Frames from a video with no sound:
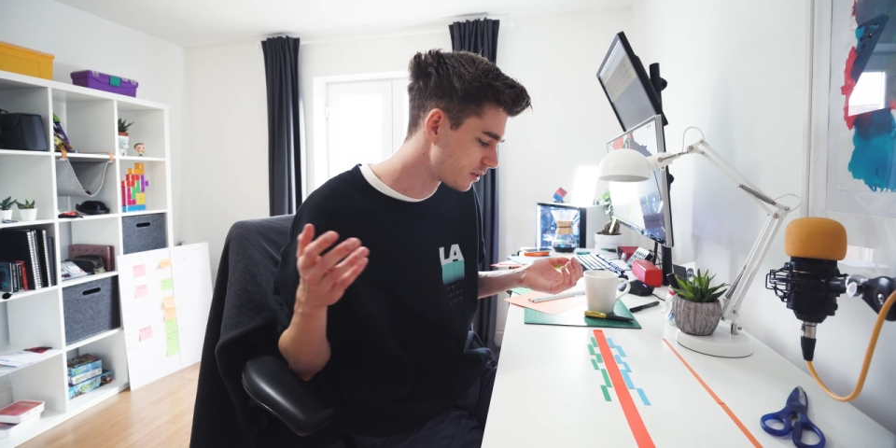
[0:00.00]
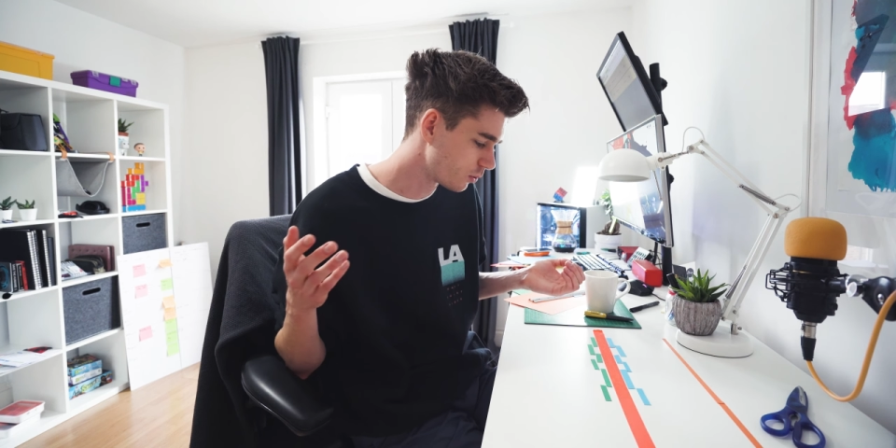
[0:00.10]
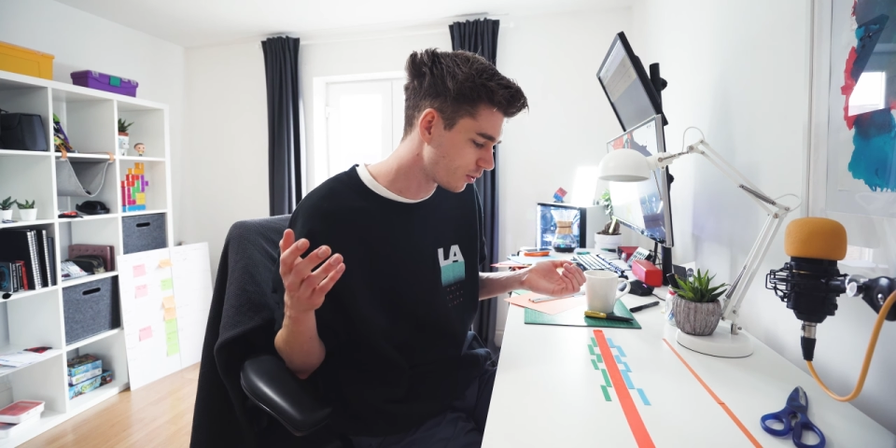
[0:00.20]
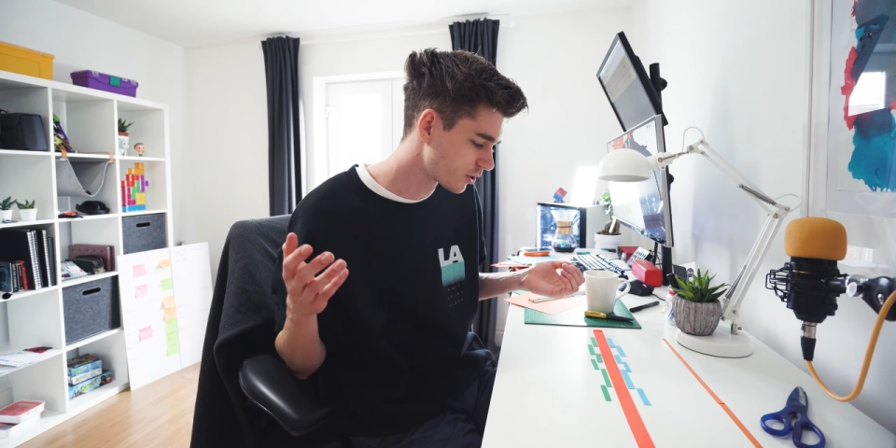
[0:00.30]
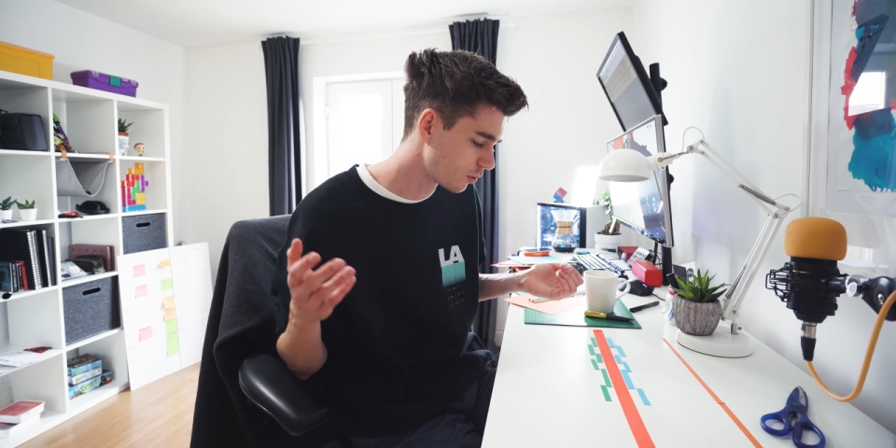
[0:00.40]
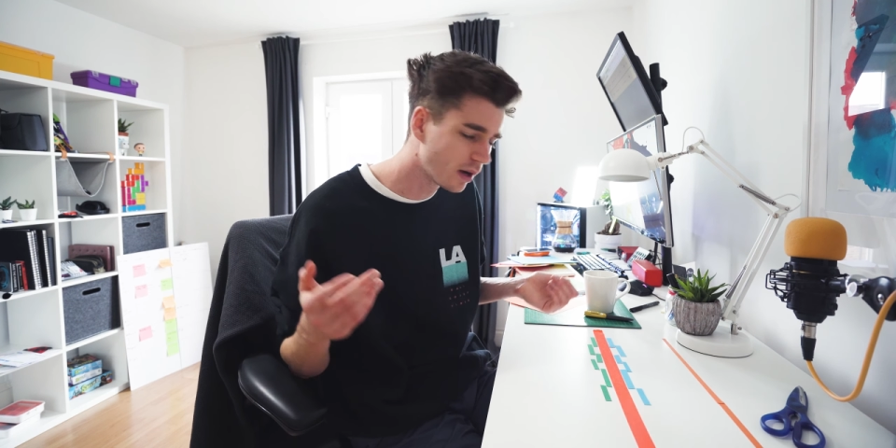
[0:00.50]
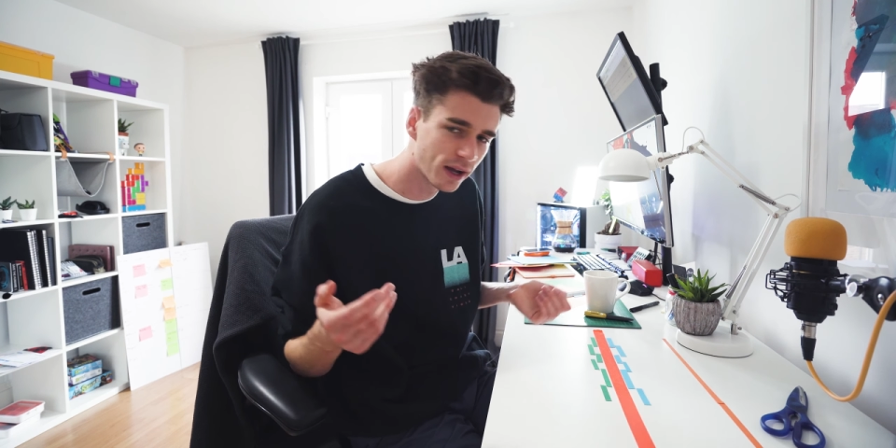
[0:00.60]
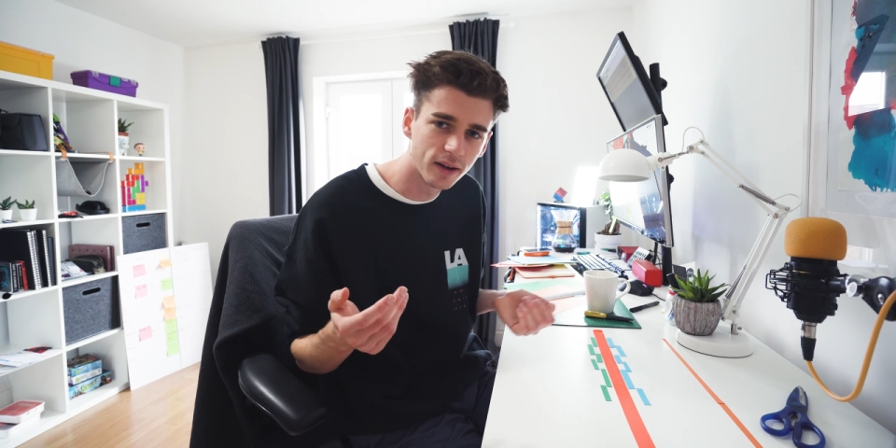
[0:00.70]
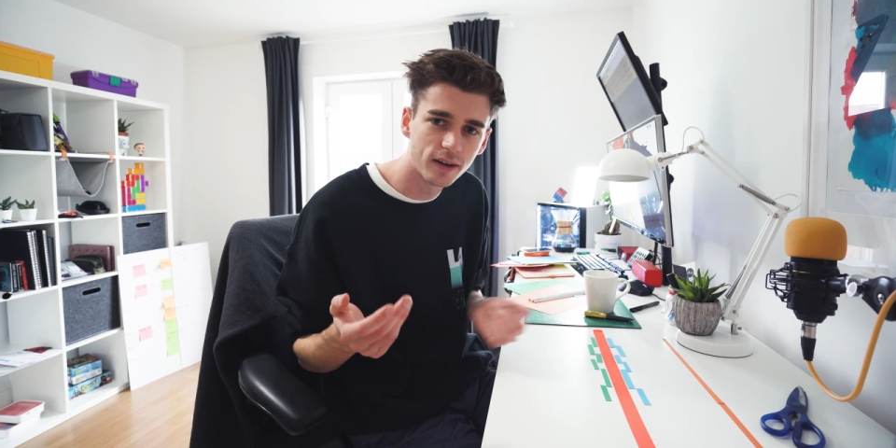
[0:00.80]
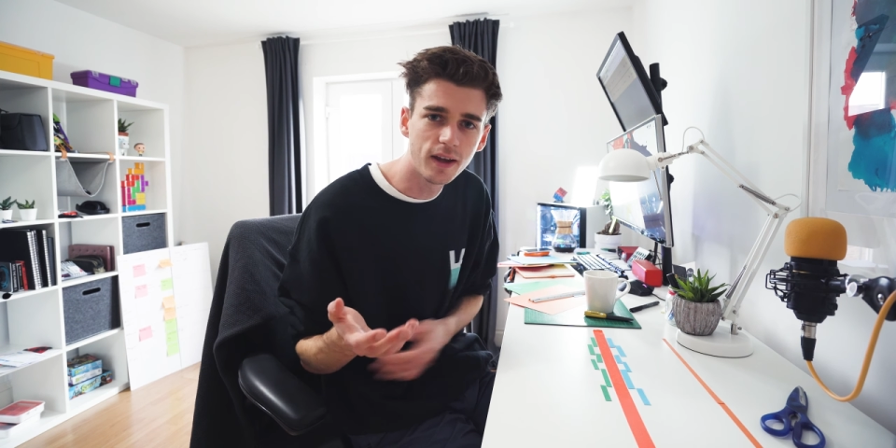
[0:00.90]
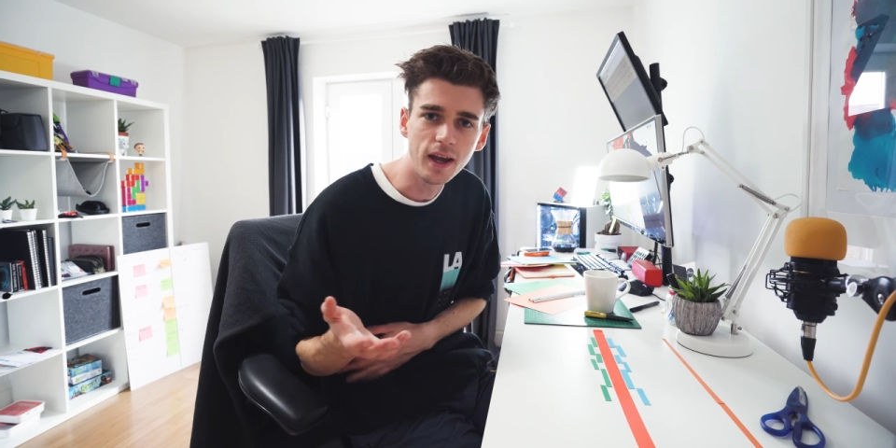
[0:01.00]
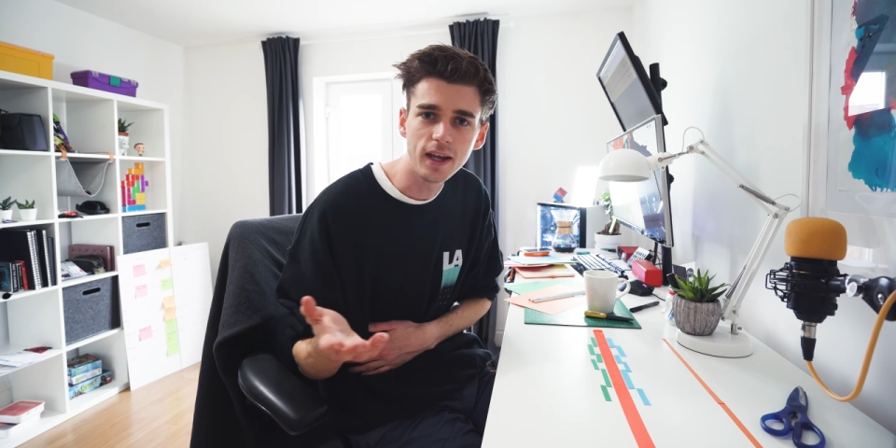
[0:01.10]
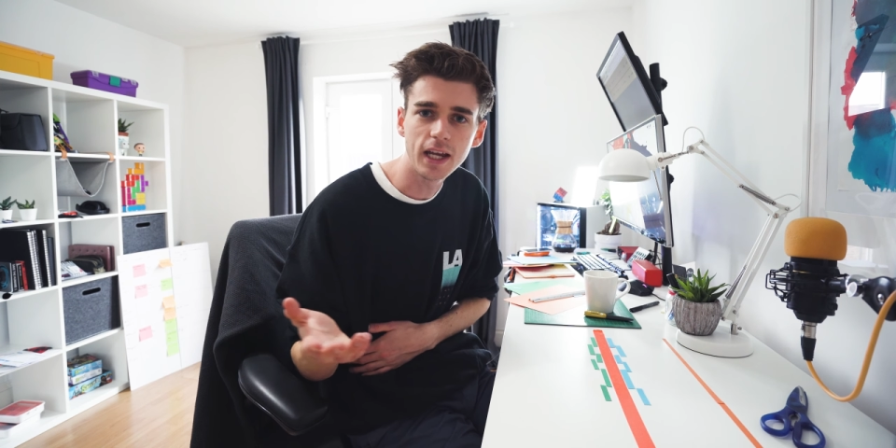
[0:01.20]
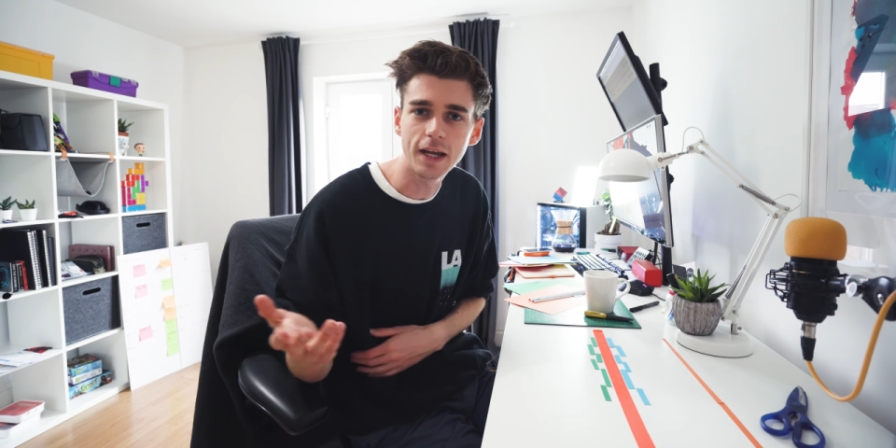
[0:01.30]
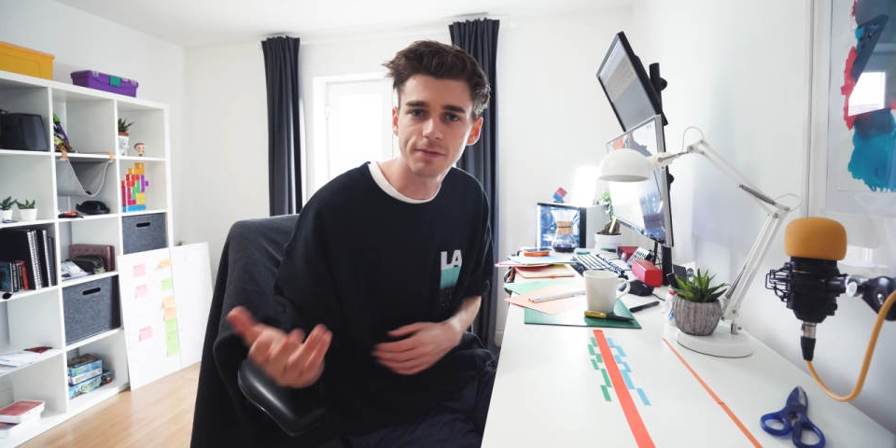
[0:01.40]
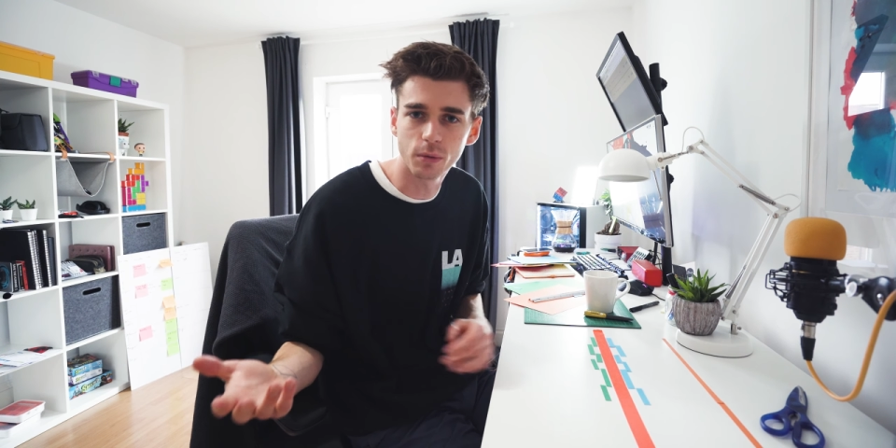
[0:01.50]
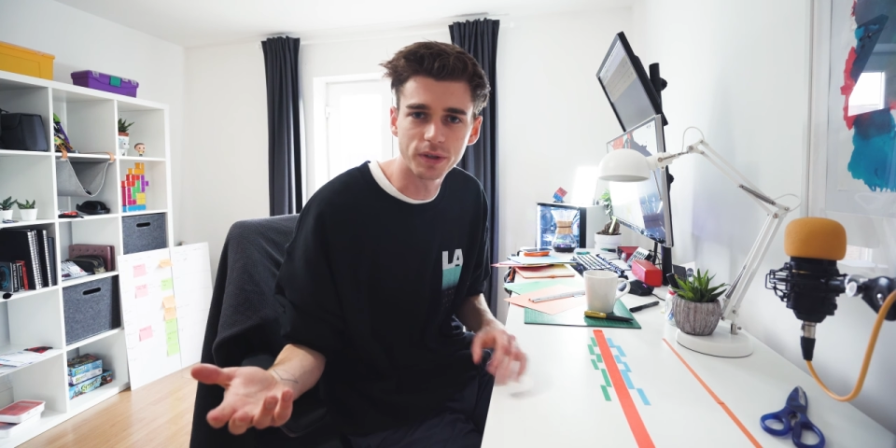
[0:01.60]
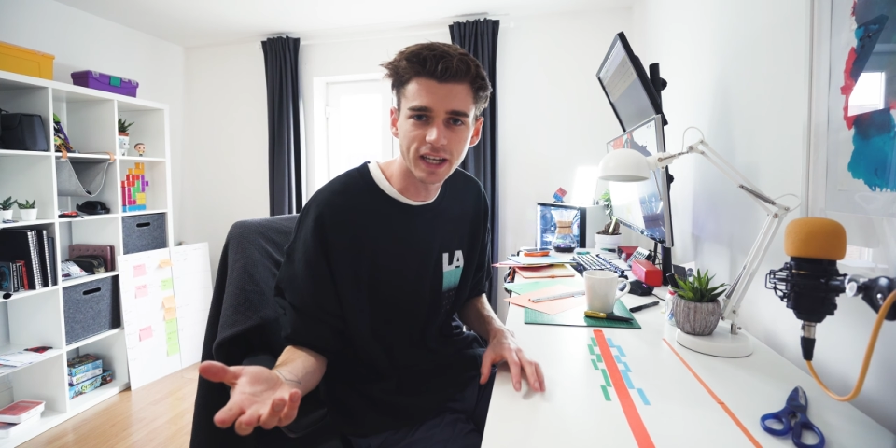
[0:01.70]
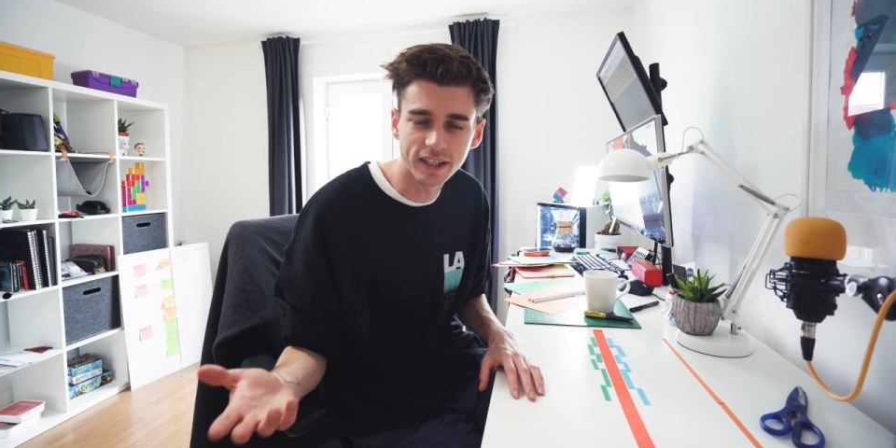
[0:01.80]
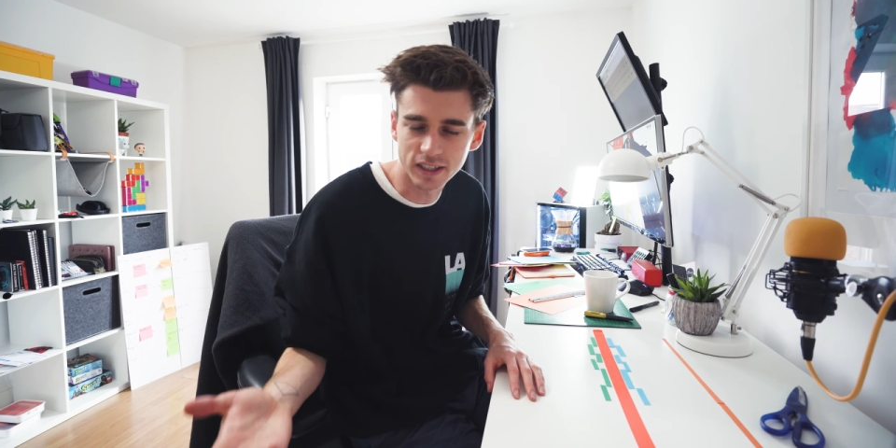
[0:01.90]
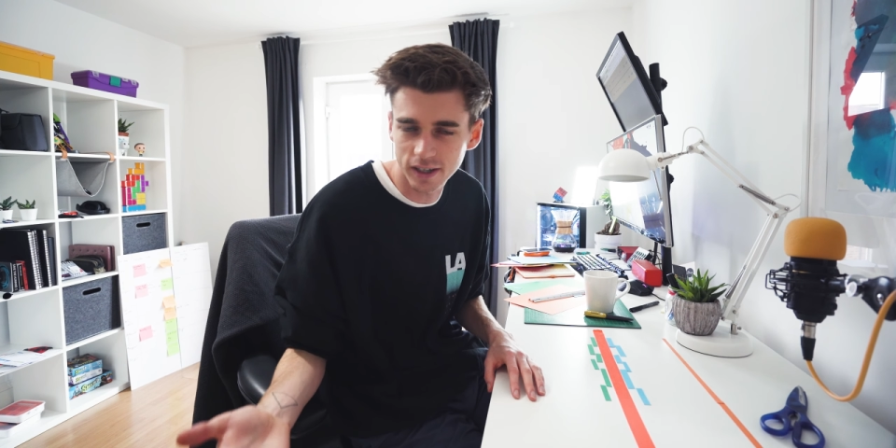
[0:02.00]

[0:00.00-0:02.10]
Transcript: it's also where, if I want to add in